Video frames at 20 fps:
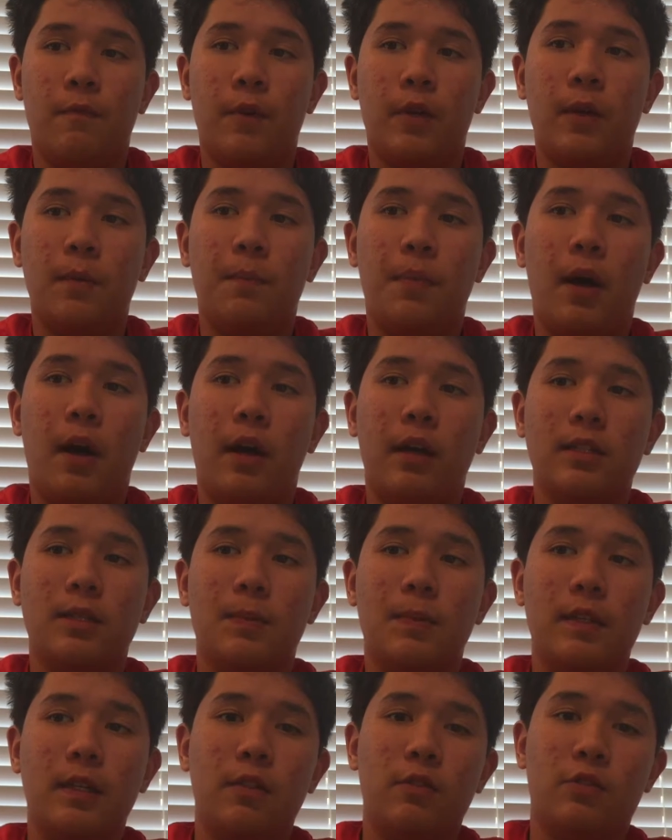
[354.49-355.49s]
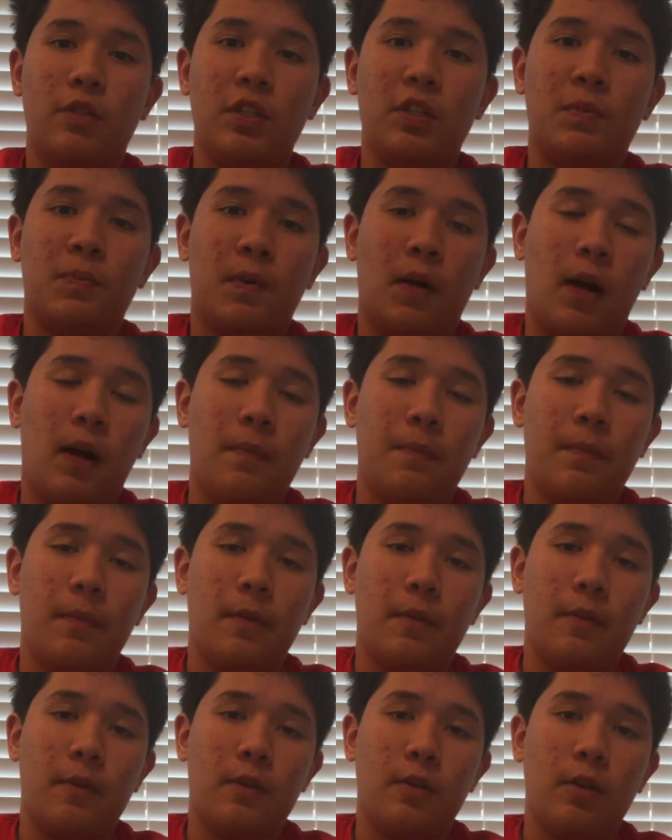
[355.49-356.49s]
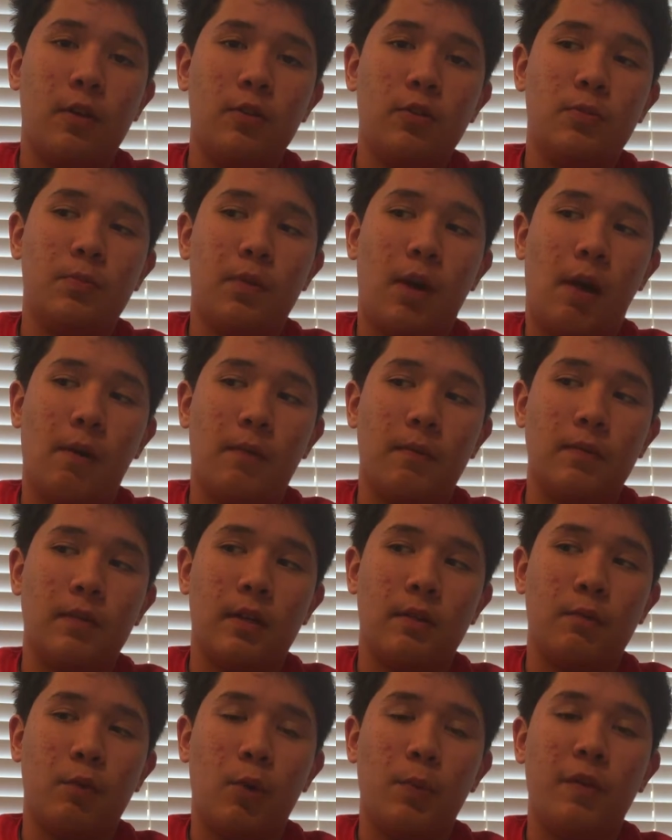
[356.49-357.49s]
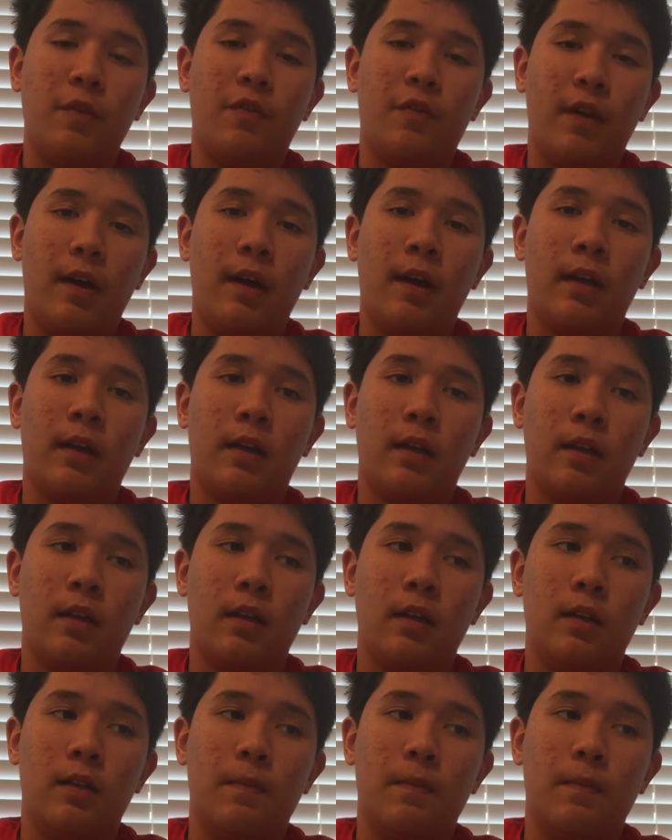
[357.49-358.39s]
we can possibly address those problems and we'll be fine.